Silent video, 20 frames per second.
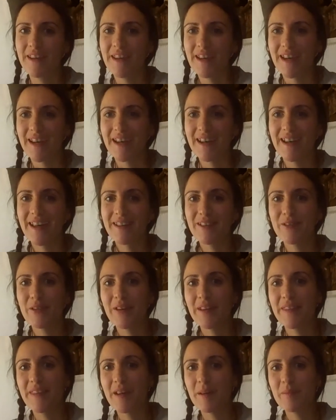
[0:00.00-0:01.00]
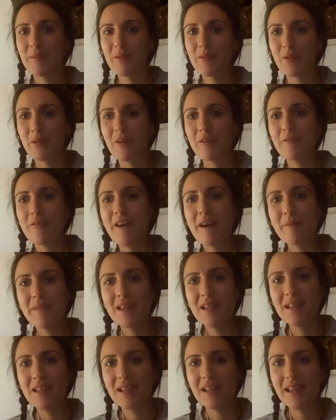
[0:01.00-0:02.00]
here and to adapt to a
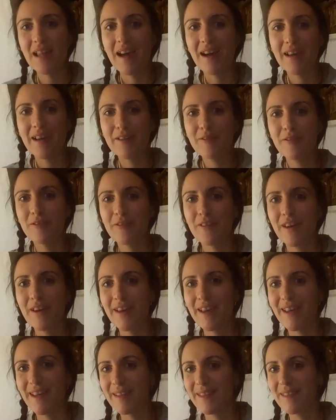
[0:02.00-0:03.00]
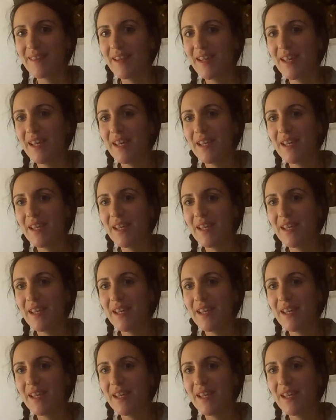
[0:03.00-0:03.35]
family life and